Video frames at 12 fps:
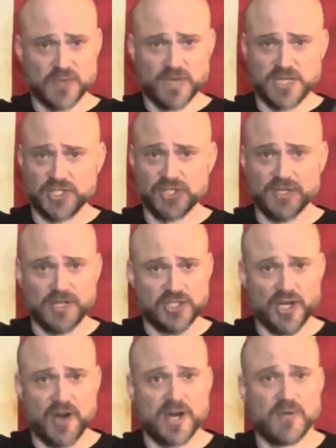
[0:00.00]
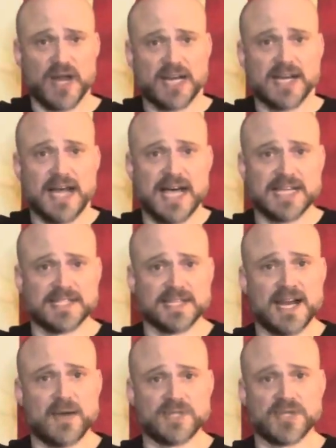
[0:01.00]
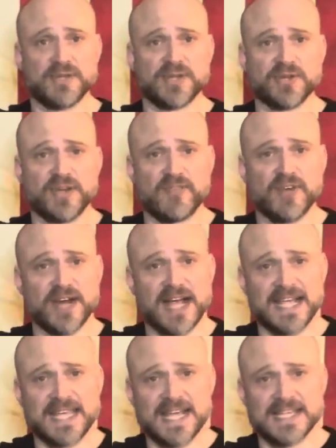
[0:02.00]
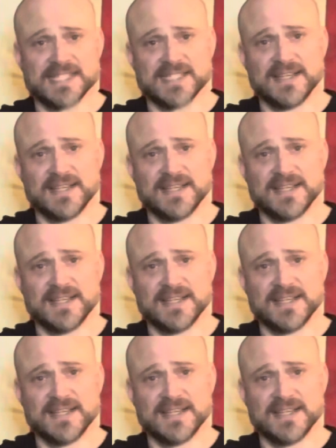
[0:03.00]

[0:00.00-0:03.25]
which she already recognized that I was a little different, I guess.